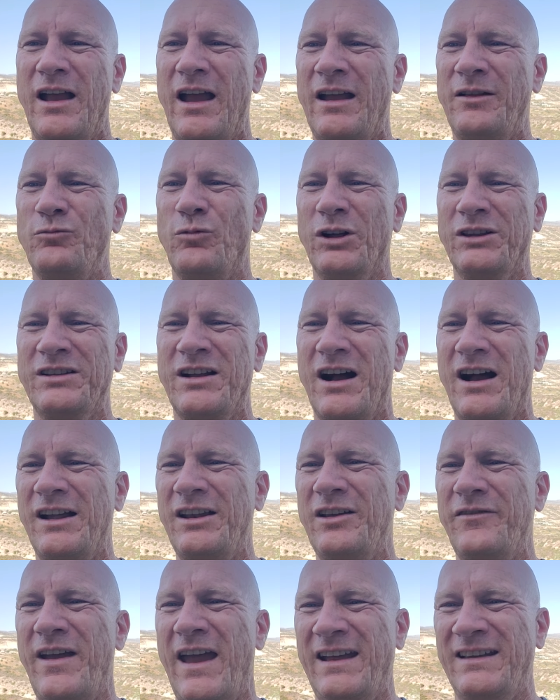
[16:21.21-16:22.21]
and what
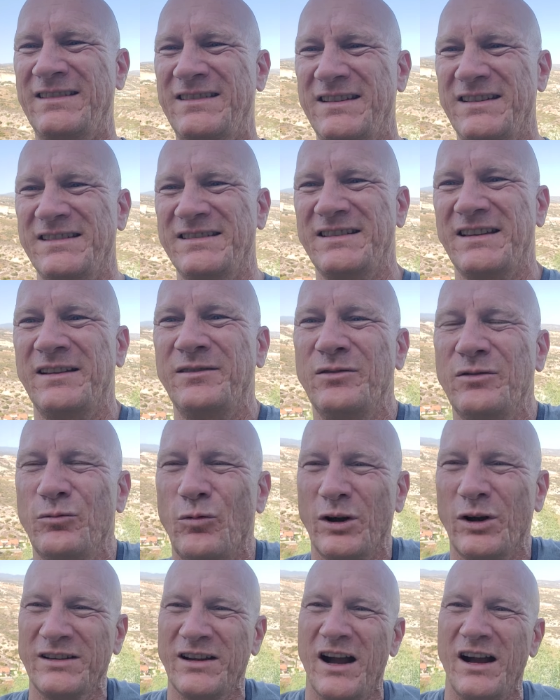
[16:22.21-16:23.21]
kind of actors and
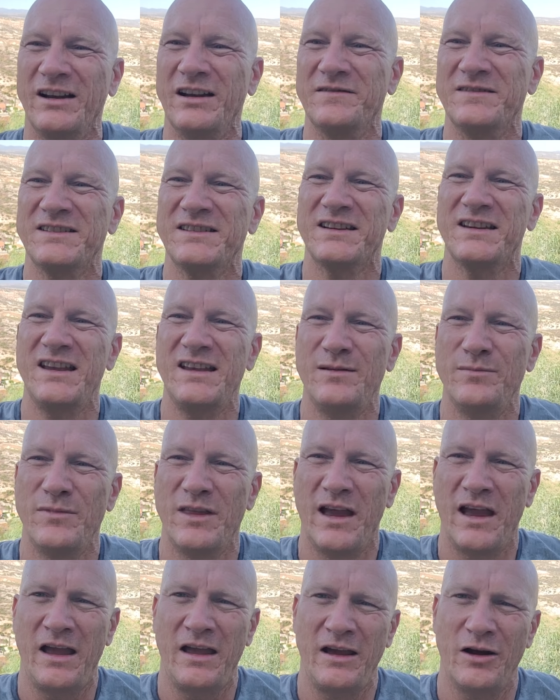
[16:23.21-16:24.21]
what kind of scheme
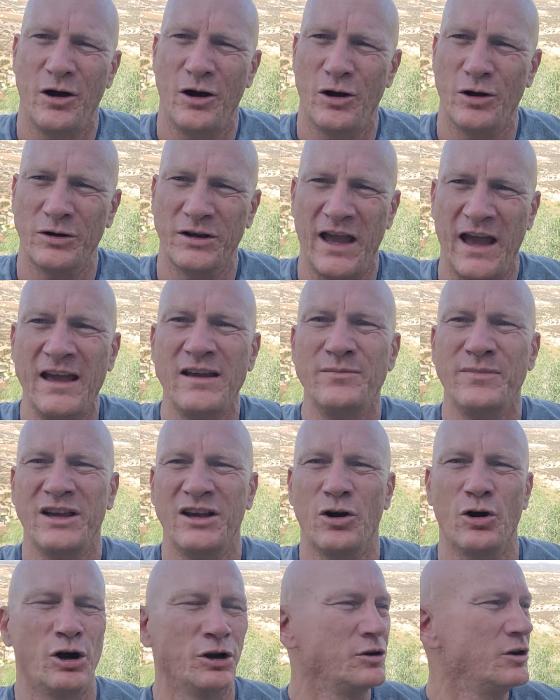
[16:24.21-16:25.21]
they are
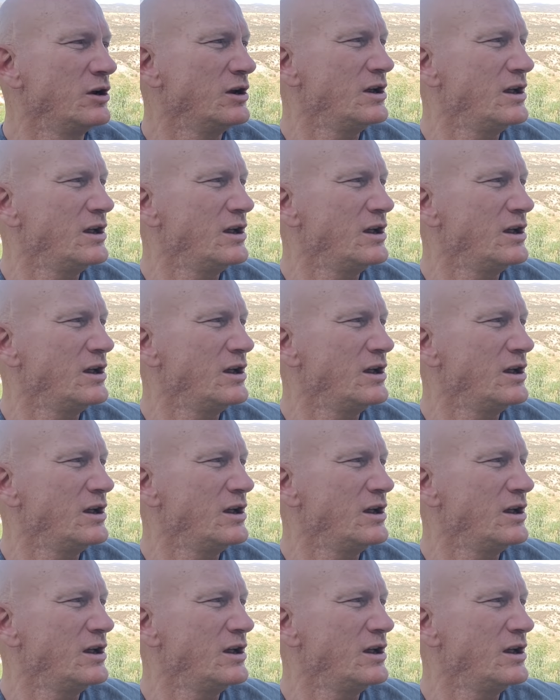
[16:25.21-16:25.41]
gaming on,